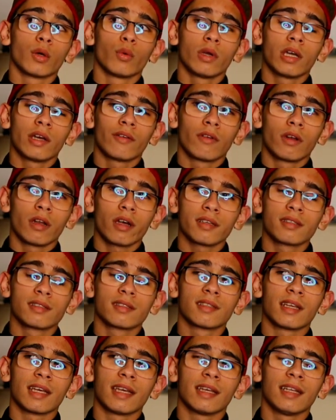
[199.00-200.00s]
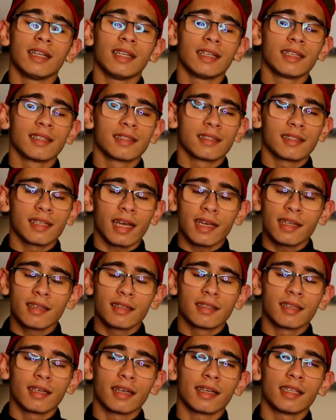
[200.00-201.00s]
We have lost a
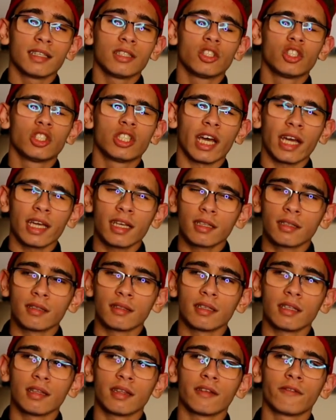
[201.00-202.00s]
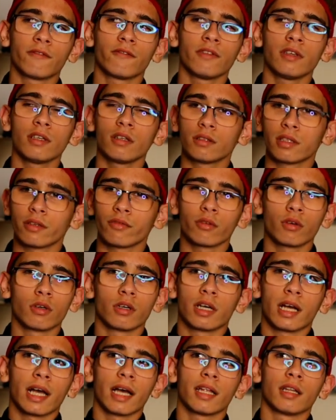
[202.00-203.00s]
reciter, a giant in the field of
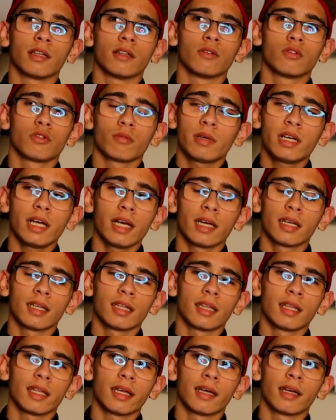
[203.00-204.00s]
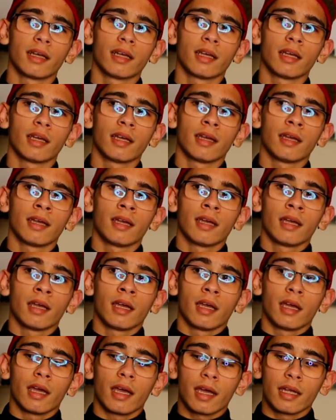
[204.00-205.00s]
Qur'an, subhanallah.
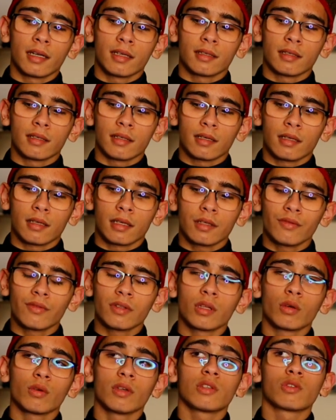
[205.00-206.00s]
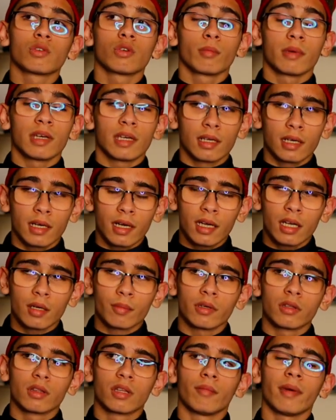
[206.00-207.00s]
And even though yes, we may cry
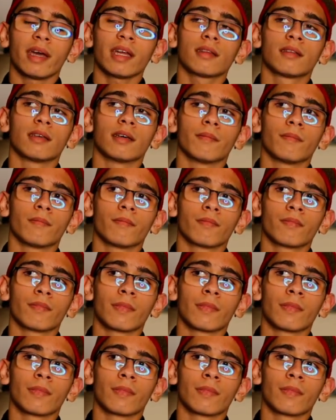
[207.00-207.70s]
about the matter,